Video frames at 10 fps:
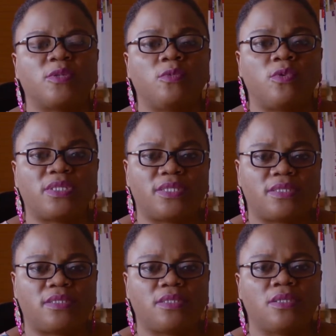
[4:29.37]
What
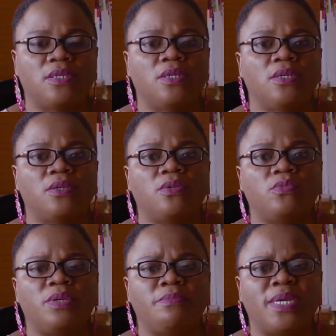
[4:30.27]

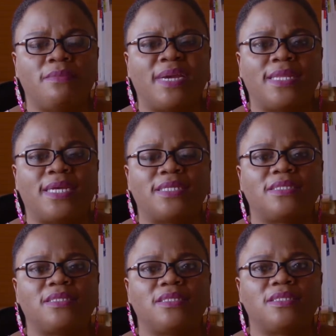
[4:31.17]
we mean by that
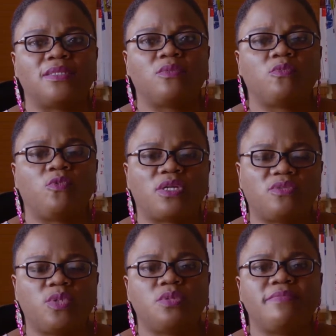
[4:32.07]
is, what
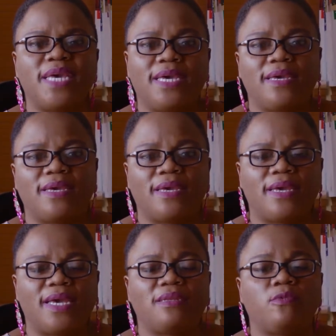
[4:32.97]
will make
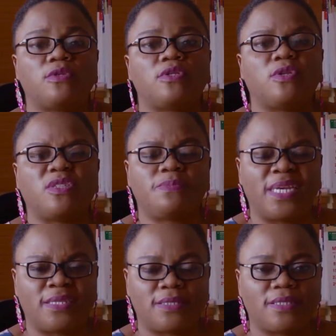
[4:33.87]
anyone
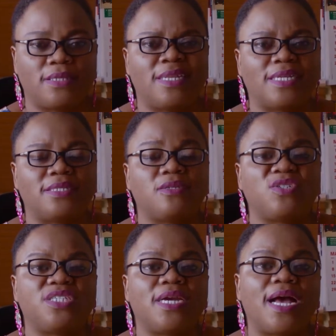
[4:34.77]
suspect that he or
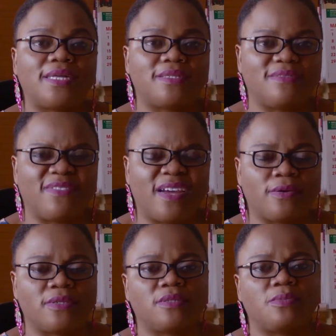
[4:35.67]
she has the
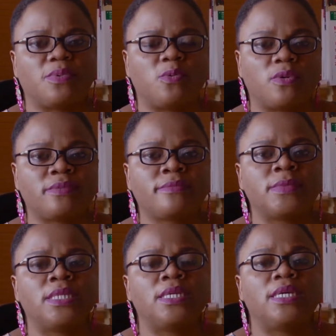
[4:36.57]
virus? Number one,
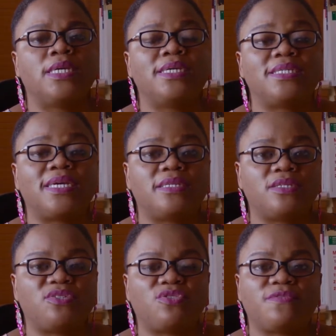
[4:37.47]
is there any
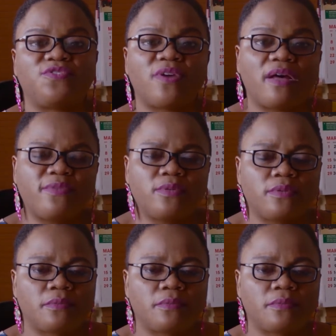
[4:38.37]
history of travel?